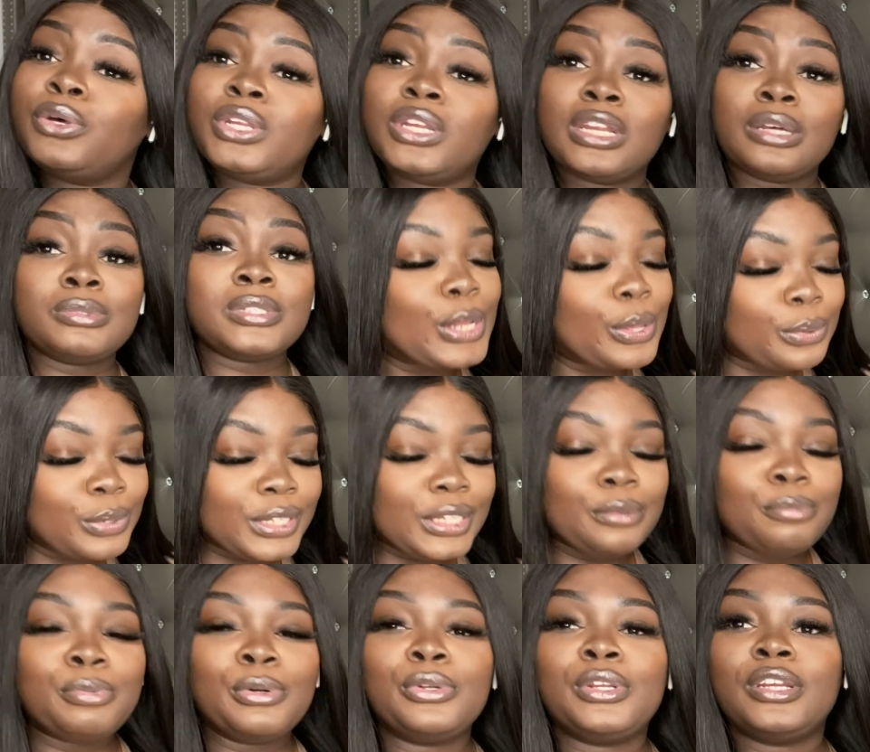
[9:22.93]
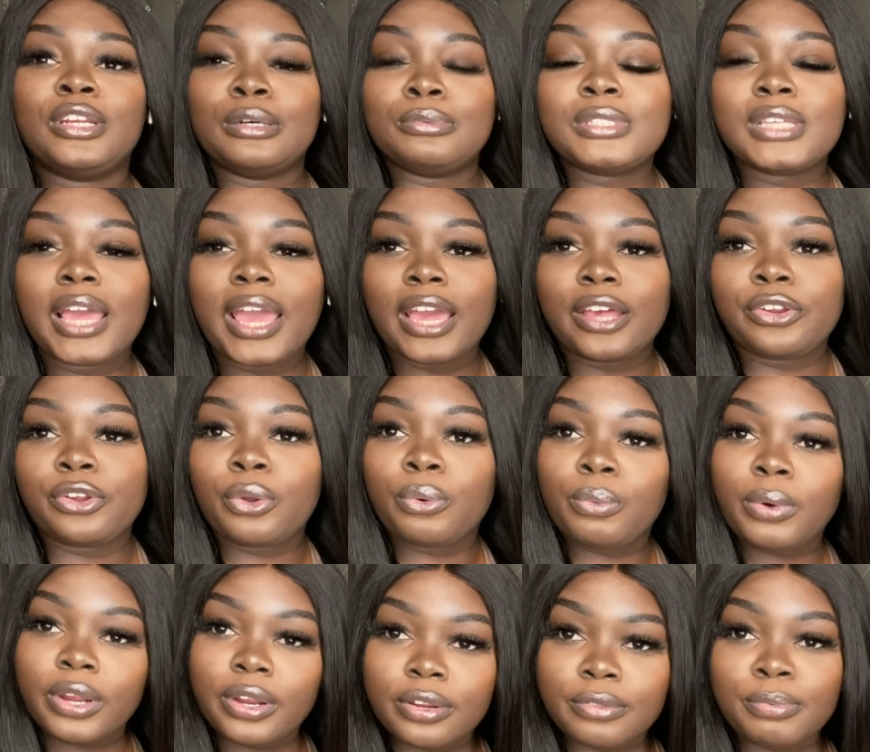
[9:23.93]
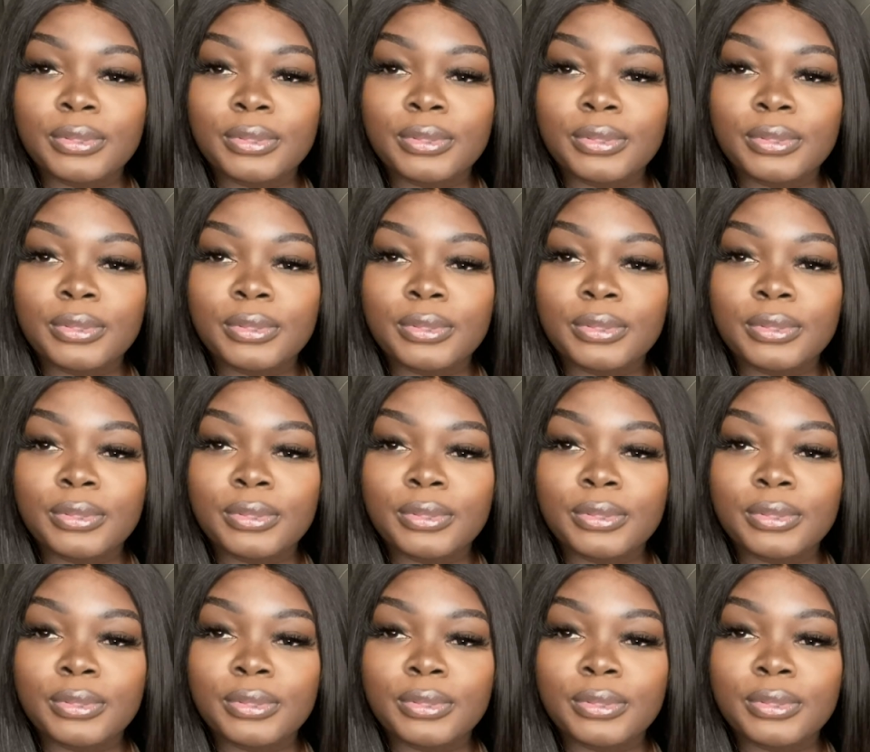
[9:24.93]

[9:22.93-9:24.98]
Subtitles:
it up to add your worth.